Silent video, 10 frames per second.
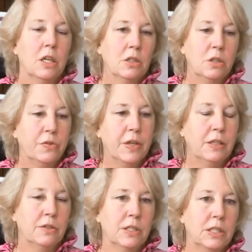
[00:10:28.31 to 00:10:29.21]

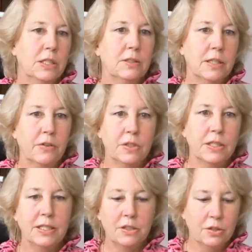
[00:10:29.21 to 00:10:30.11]

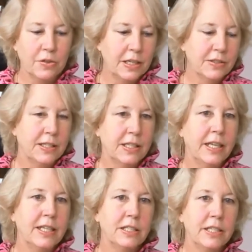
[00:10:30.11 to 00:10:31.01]
2017,
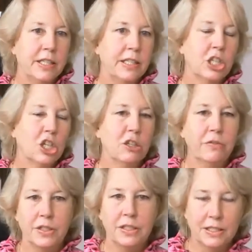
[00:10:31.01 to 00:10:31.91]
2018, and
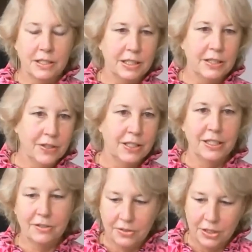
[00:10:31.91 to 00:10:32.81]
COVID didn't even
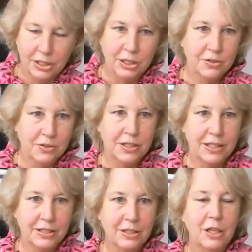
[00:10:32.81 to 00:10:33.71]
exist,
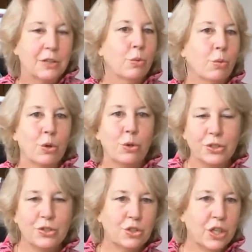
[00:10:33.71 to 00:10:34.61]
and the world
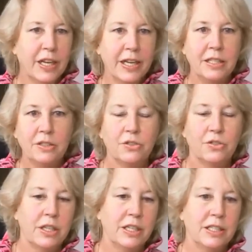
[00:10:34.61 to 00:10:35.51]
has changed,
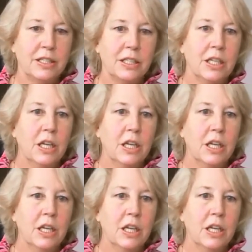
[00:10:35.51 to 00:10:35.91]
and